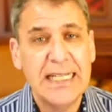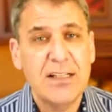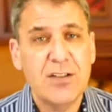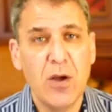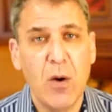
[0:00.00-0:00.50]

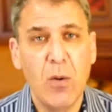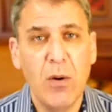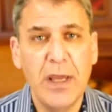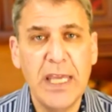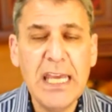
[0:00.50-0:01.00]
So
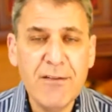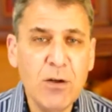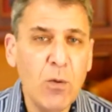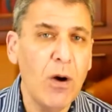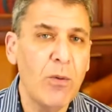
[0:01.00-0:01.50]
even
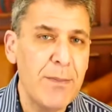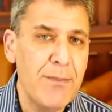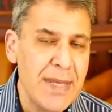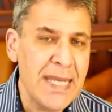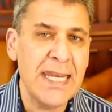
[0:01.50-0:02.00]
what we
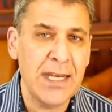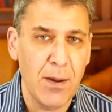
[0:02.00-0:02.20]
mean